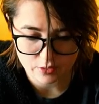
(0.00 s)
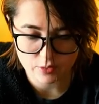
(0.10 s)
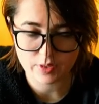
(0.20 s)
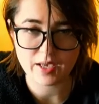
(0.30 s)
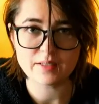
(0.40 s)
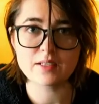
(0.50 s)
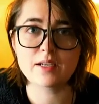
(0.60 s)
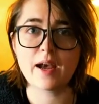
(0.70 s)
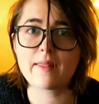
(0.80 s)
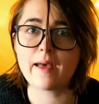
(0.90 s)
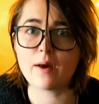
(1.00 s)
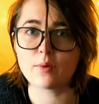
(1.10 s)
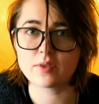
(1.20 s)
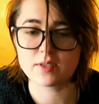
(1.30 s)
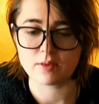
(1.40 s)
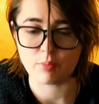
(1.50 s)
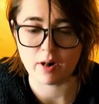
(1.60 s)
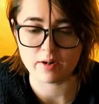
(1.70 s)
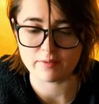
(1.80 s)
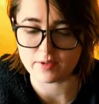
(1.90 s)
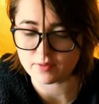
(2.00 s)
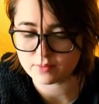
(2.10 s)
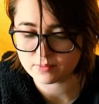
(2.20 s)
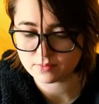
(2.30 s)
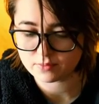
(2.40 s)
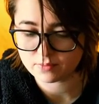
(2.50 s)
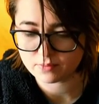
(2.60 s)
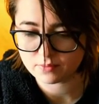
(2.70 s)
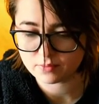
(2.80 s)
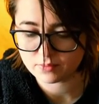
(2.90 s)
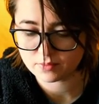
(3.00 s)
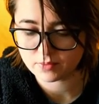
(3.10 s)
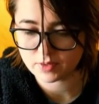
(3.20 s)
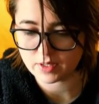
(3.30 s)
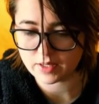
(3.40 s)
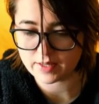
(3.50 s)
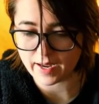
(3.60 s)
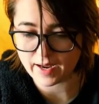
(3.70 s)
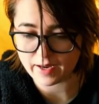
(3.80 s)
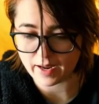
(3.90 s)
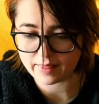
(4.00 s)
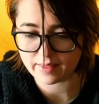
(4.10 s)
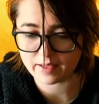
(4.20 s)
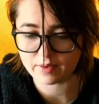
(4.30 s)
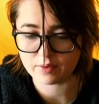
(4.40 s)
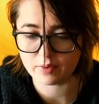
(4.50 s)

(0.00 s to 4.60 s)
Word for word: you can't deny that which is a part of you. That, I think,